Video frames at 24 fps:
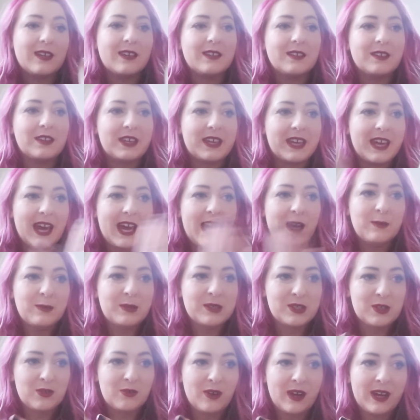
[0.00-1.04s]
the cat
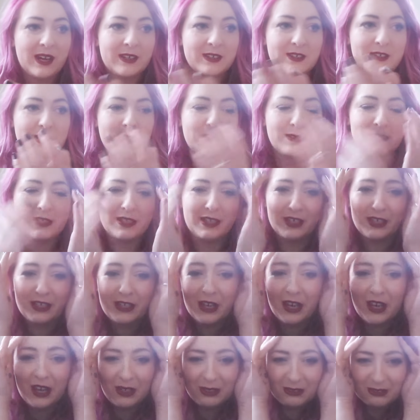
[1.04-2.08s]
was around, and I was like,
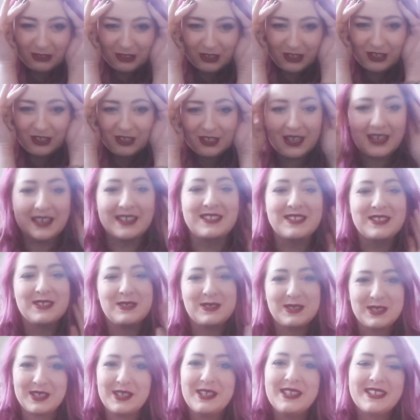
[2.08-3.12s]
oh shit.
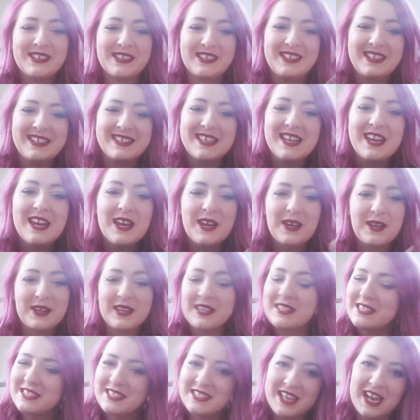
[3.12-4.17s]
I was like, God,
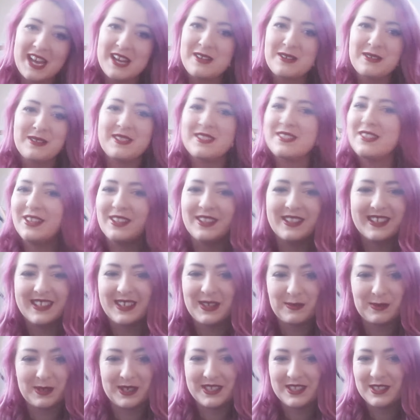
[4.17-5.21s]
it sounds like
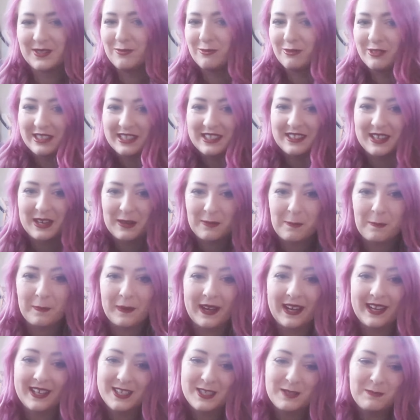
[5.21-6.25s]
it wasn't really that
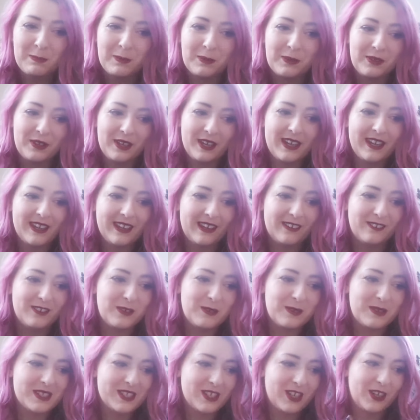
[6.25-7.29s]
bad, but here
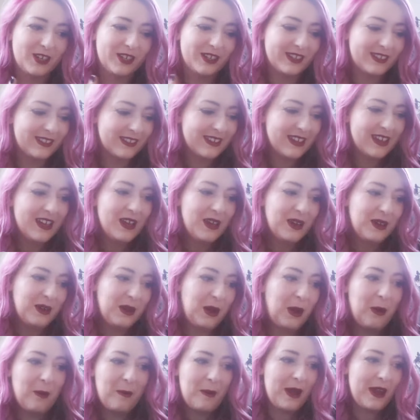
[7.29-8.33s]
it was like,
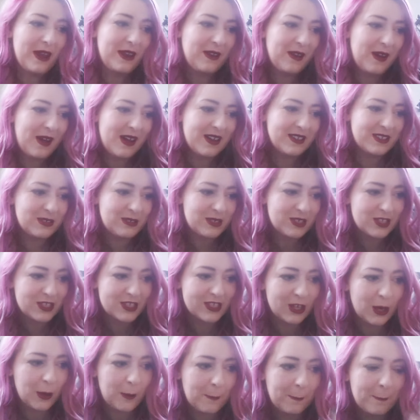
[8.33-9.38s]
oh my God, it was
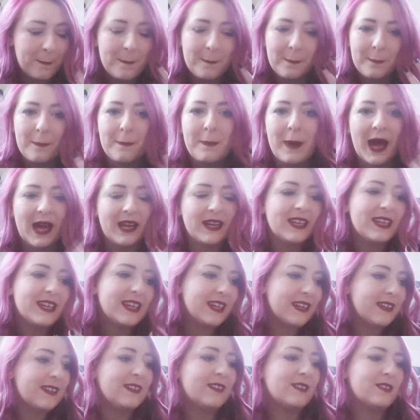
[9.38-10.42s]
just like
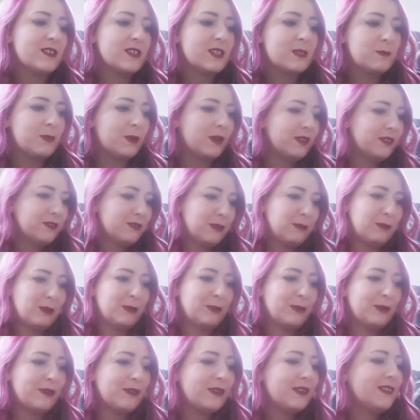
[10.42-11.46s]
panicking. I was spotting from a
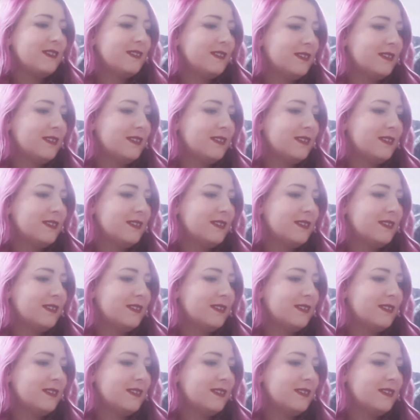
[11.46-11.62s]
wall.